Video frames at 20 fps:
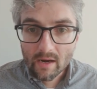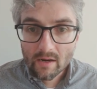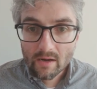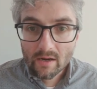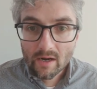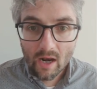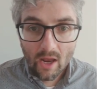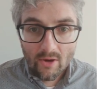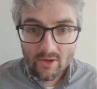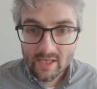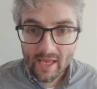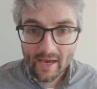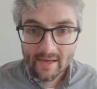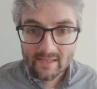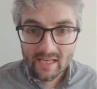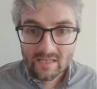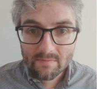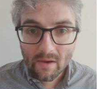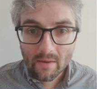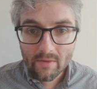closed
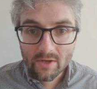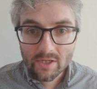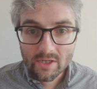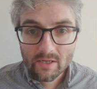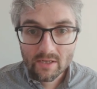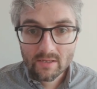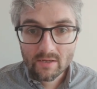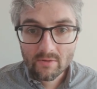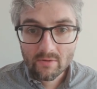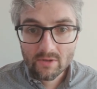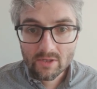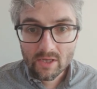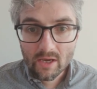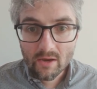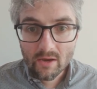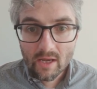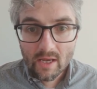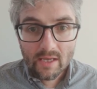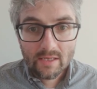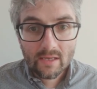access publishers are also
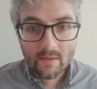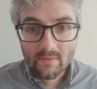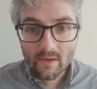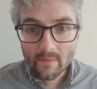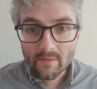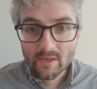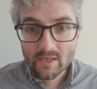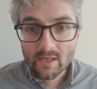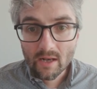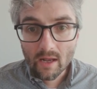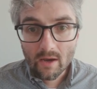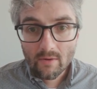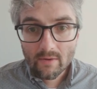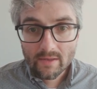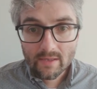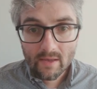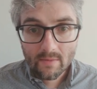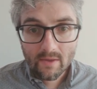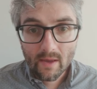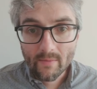sometimes slow and
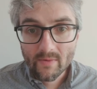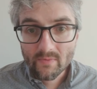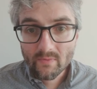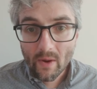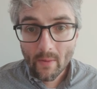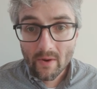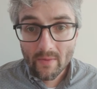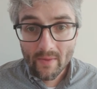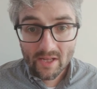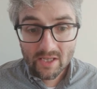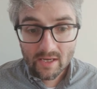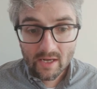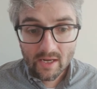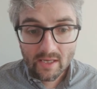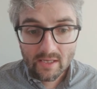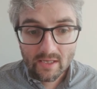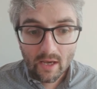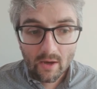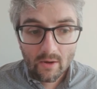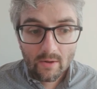sometimes problematically
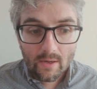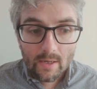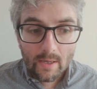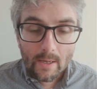so,